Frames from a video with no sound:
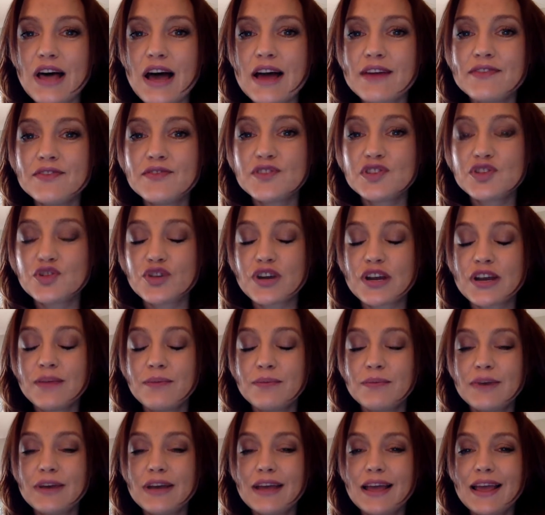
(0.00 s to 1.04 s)
live
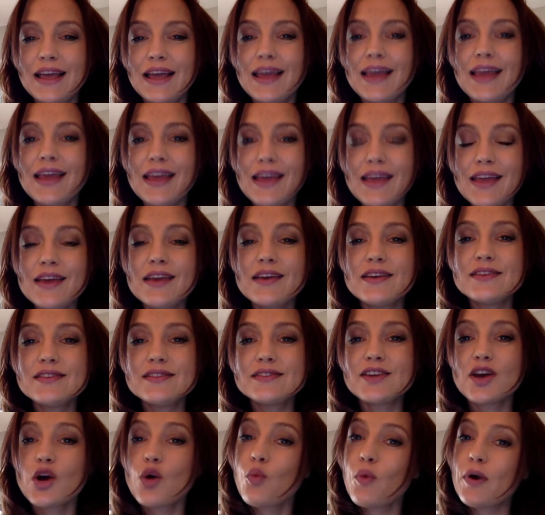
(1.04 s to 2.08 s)
stream
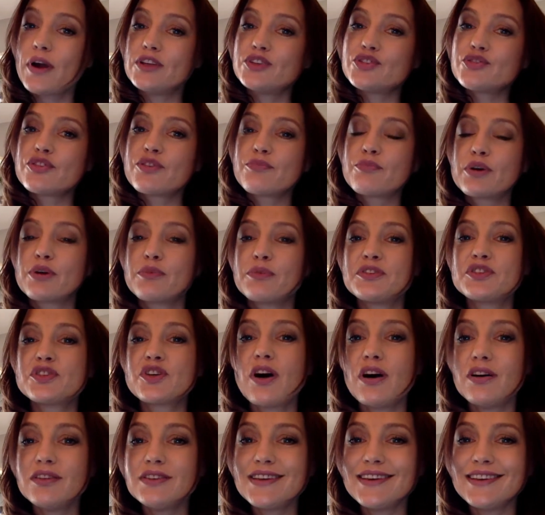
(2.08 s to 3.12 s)
is a way to repurpose
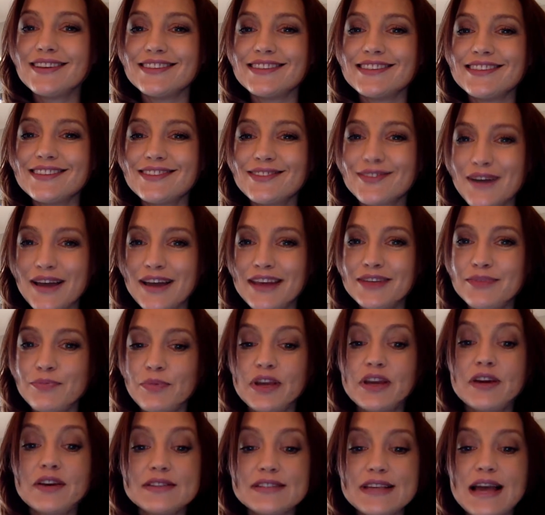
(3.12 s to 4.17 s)
content, right?
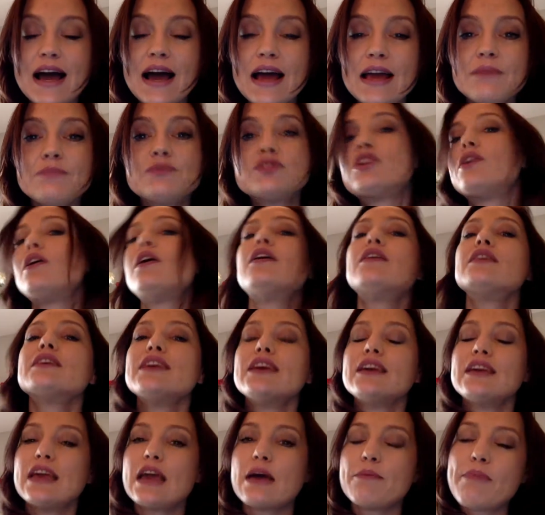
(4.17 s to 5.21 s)
Because I'm
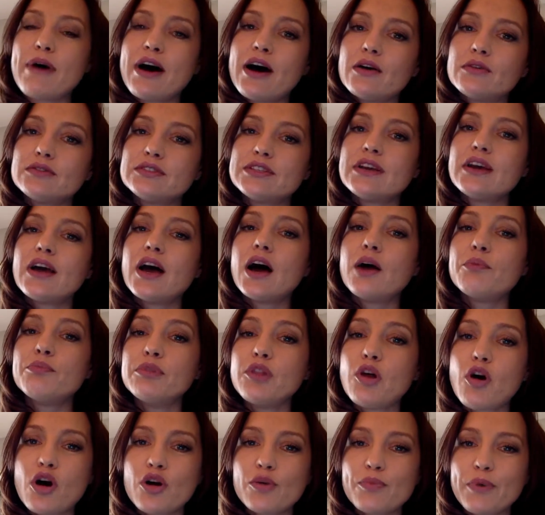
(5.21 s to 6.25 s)
talking about a
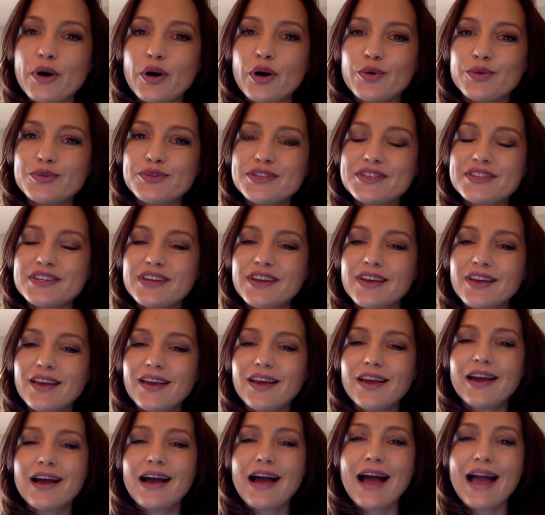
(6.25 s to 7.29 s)
blog post
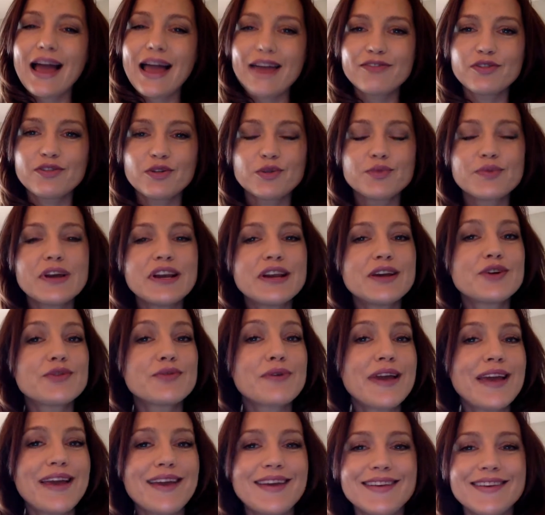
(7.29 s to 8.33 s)
I have already
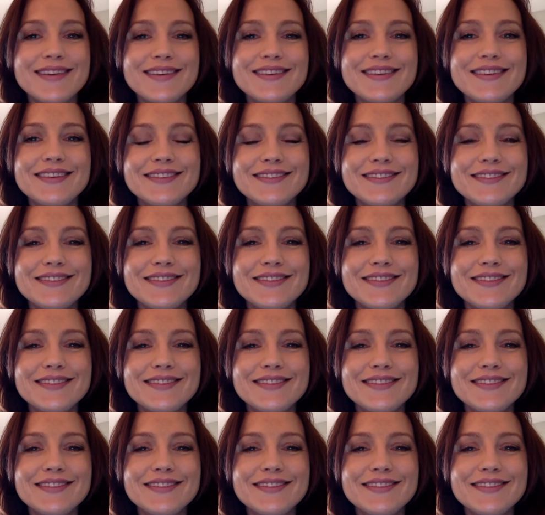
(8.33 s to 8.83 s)
created.